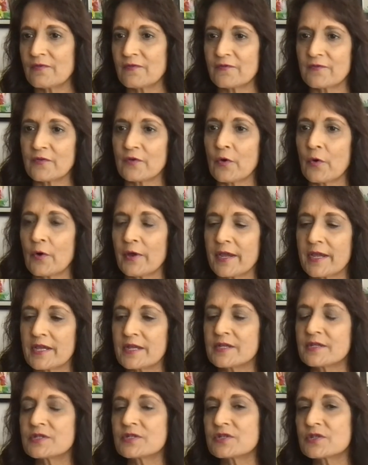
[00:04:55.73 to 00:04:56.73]
for
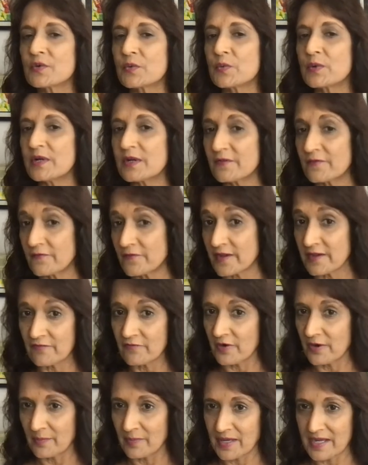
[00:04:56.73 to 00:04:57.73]
it to work
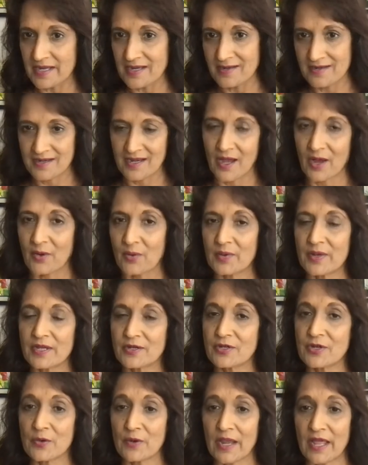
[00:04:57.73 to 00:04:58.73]
favorably now
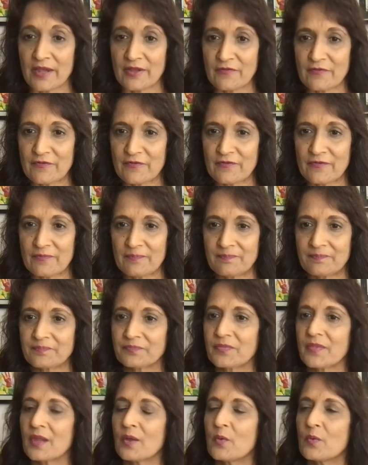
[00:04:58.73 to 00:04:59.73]
in your life.
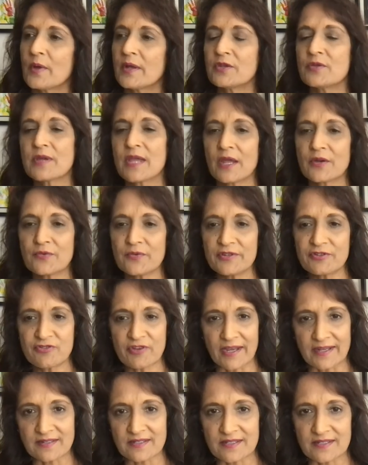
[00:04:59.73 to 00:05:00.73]
When you get
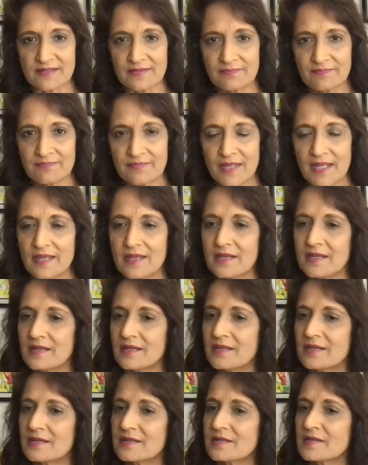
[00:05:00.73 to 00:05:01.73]
rejected,
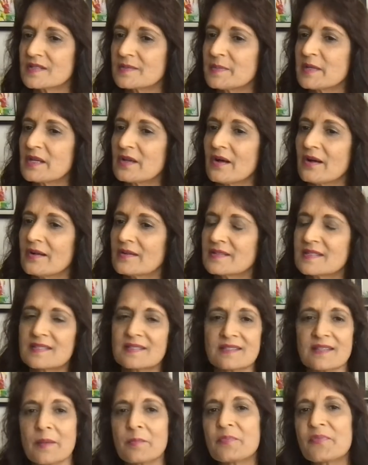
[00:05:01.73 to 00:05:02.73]
it is because
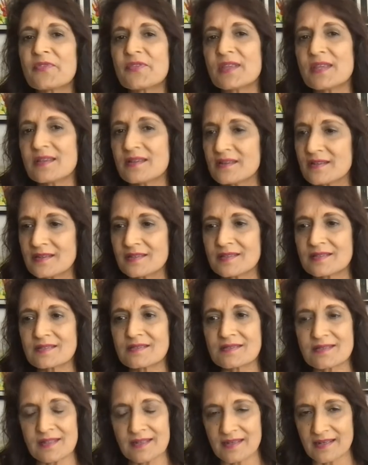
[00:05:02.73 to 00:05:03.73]
something
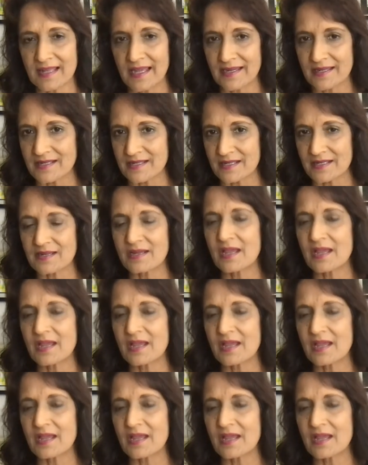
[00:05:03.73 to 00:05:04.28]
isn't aligning.